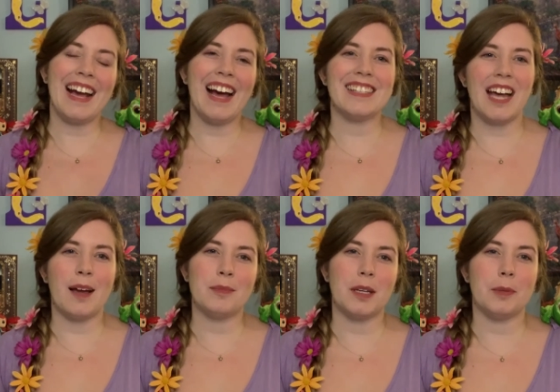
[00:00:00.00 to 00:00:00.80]
guys,
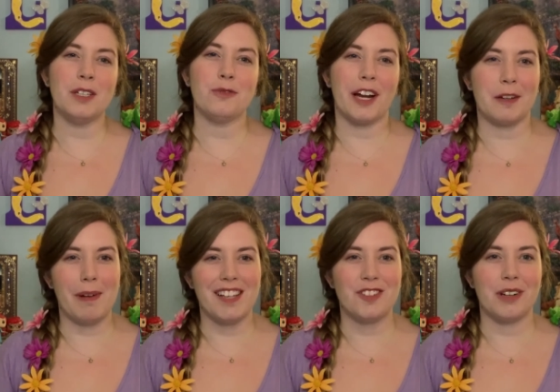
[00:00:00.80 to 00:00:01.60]
I'm Libby, Rank
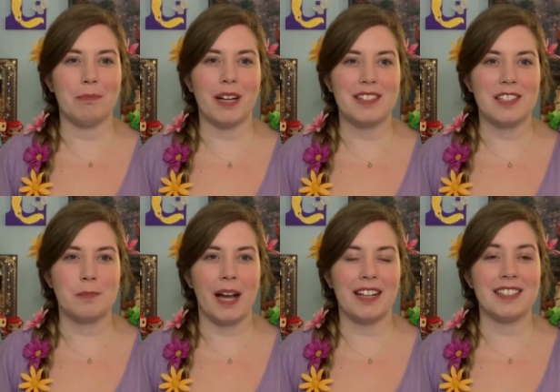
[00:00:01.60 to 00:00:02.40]
Master at Punzie's
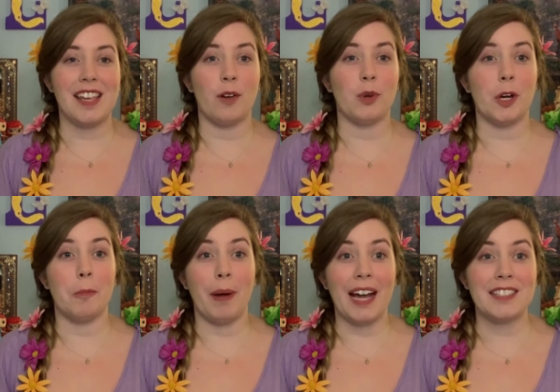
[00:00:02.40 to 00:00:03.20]
Palace, and we are
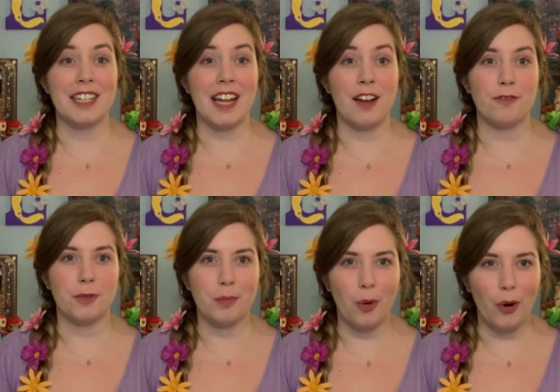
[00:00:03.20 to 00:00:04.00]
back today for
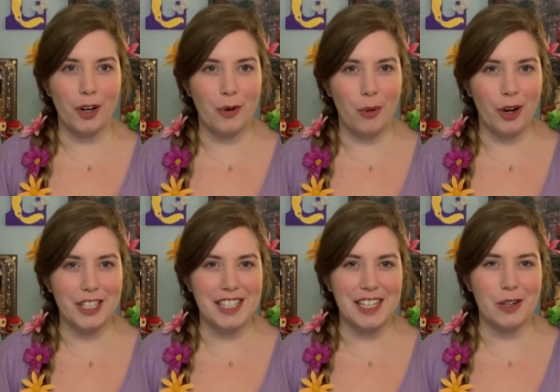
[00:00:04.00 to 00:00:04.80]
more
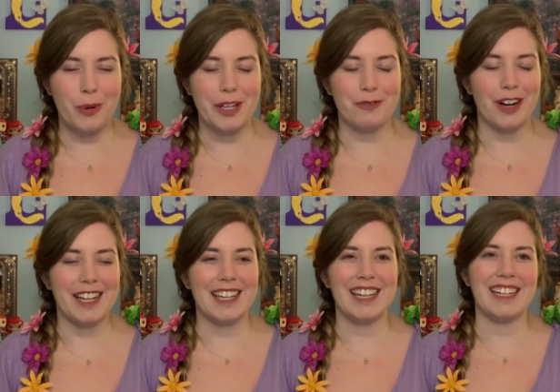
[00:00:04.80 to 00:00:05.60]
Quarantine Queen
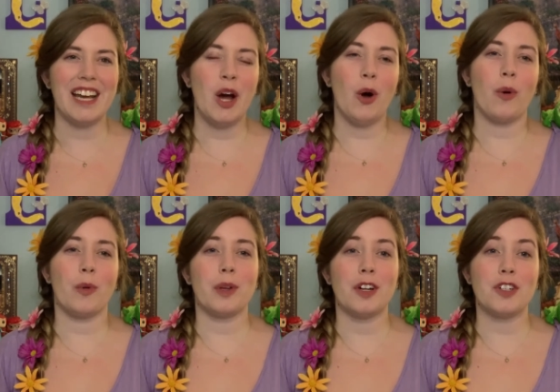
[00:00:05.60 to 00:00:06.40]
ranking, where
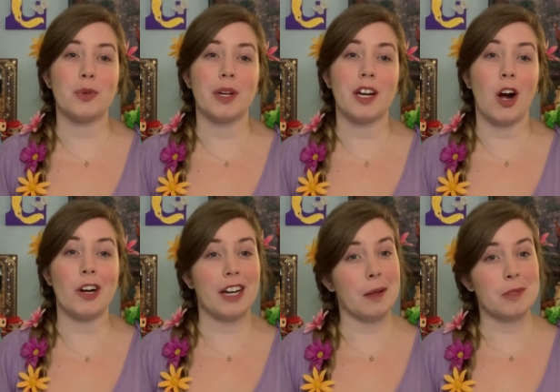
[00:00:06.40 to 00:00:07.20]
we are doing our
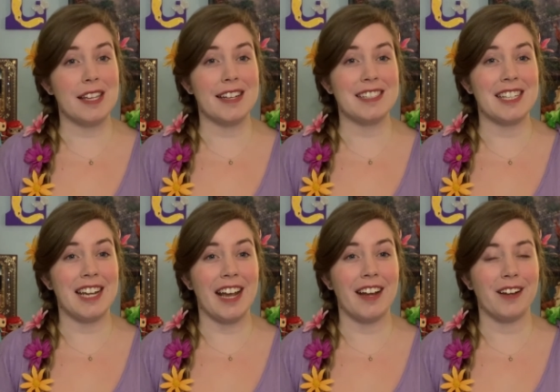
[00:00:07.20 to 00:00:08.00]
namesake
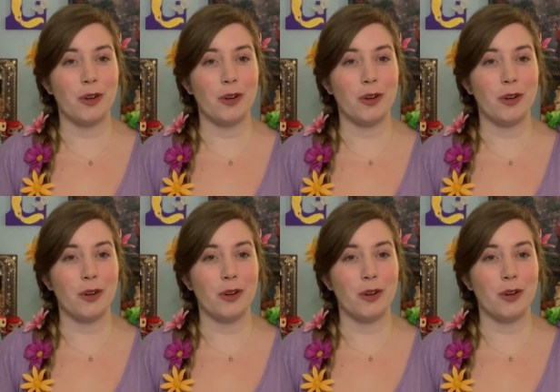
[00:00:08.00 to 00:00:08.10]
today,